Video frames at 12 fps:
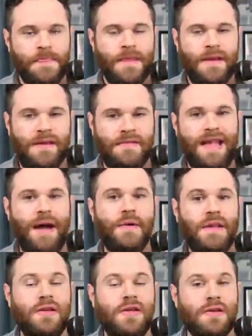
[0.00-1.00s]
He is now
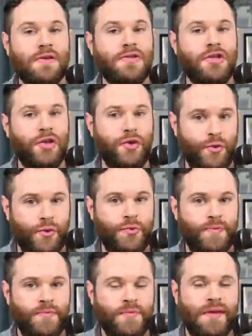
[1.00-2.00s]
in year 2,
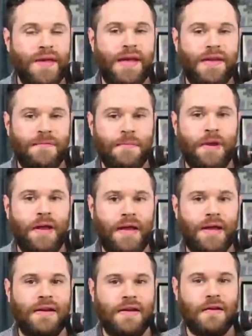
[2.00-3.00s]
and he's bringing
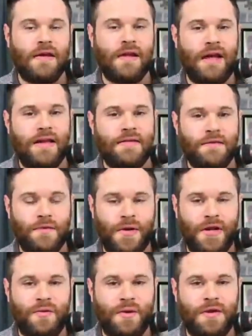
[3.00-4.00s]
in the class of
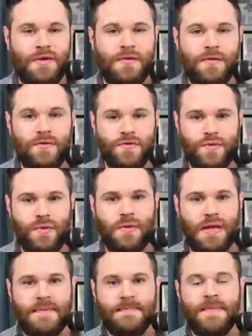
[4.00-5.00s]
2022,
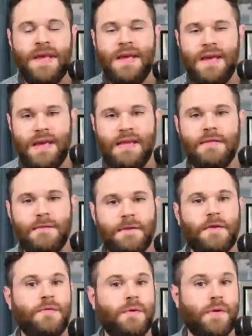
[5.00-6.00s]
truly his
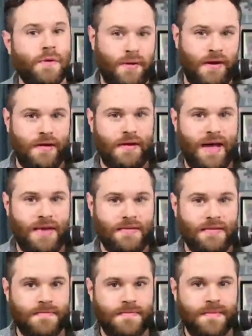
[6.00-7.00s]
first recruiting
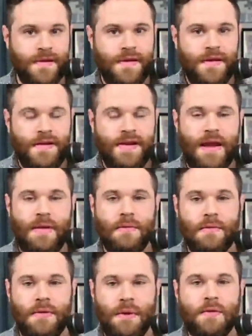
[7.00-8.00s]
class. Now,
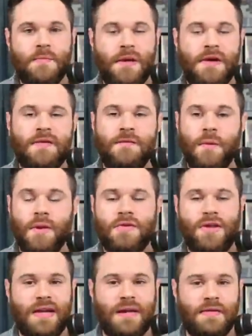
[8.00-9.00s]
those players, if you want to
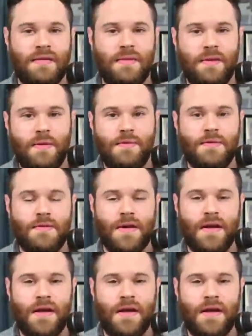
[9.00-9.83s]
check out some of those